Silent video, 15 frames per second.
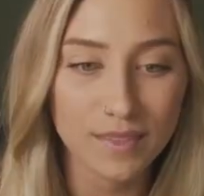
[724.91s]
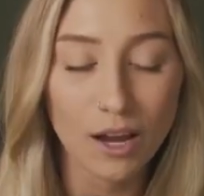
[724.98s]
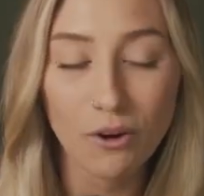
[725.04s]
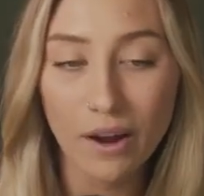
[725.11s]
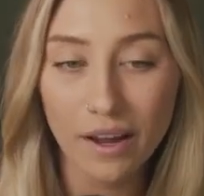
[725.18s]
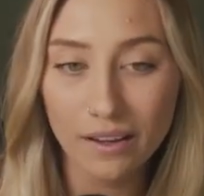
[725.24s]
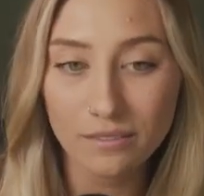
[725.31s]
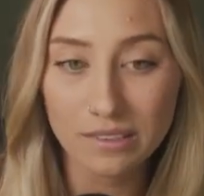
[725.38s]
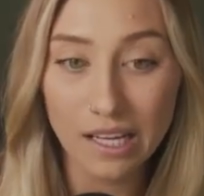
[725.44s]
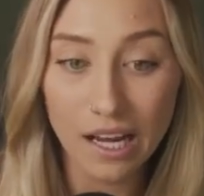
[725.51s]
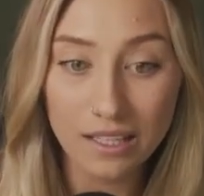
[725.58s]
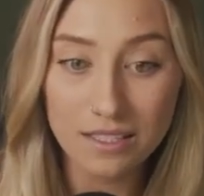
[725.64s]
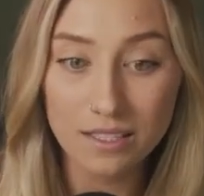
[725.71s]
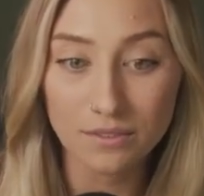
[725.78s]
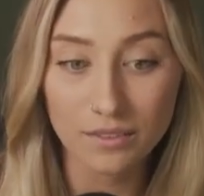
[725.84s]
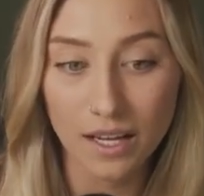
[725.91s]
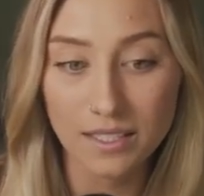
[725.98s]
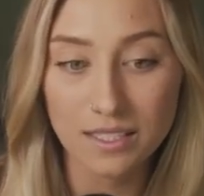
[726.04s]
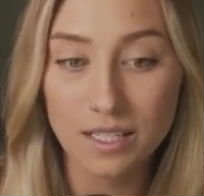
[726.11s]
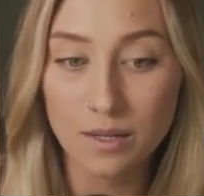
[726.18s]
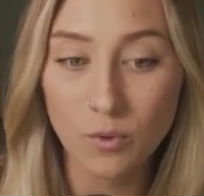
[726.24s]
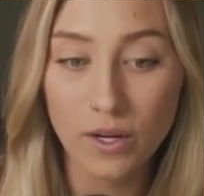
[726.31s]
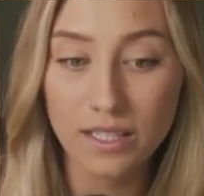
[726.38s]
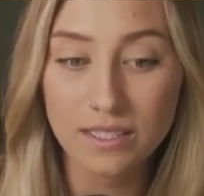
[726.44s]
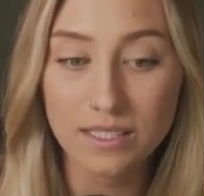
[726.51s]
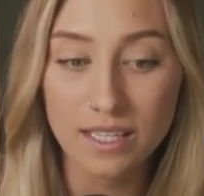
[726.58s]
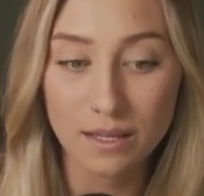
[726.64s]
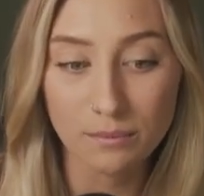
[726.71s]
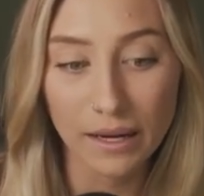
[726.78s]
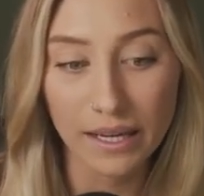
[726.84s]
Now, I have tons of custom ones
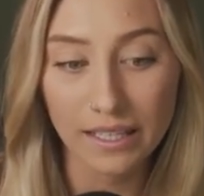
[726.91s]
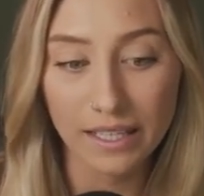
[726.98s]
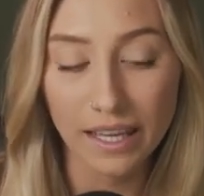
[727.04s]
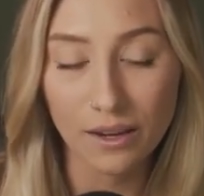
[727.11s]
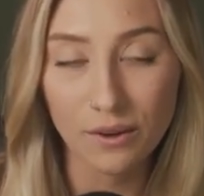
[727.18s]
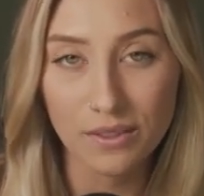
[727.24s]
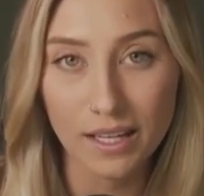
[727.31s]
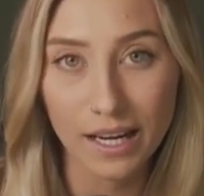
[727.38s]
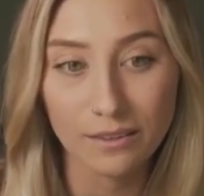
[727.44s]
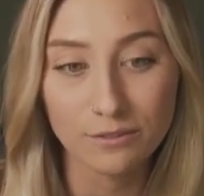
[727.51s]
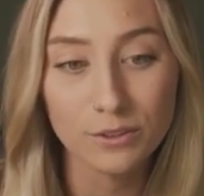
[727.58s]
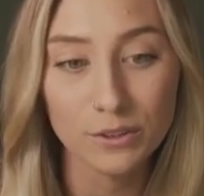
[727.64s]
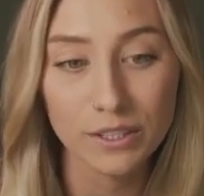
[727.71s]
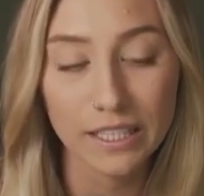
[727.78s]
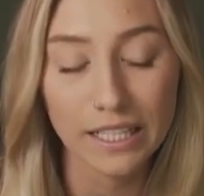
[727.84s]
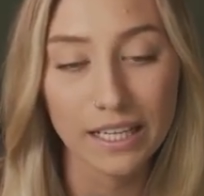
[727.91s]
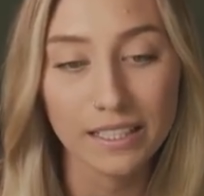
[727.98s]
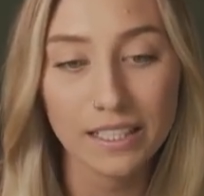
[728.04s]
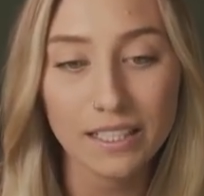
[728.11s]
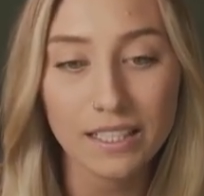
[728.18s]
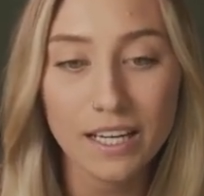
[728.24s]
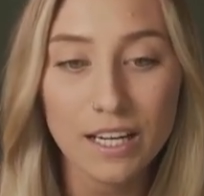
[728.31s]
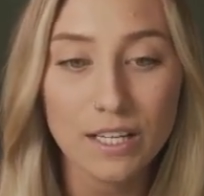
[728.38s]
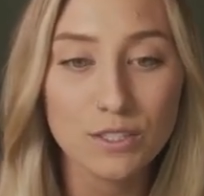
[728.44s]
in my account that I've created,